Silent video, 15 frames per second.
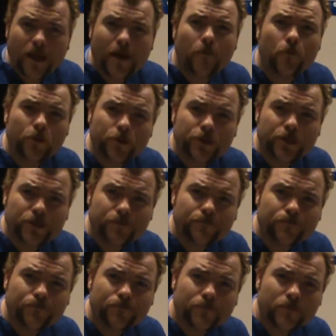At work,
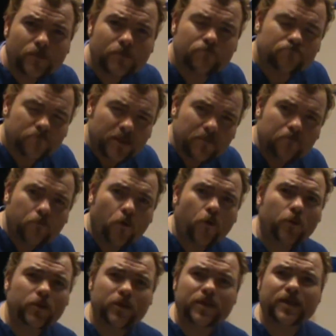
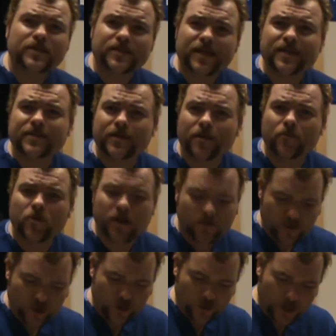important things get done when
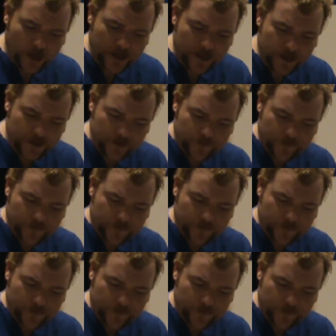I'm here, like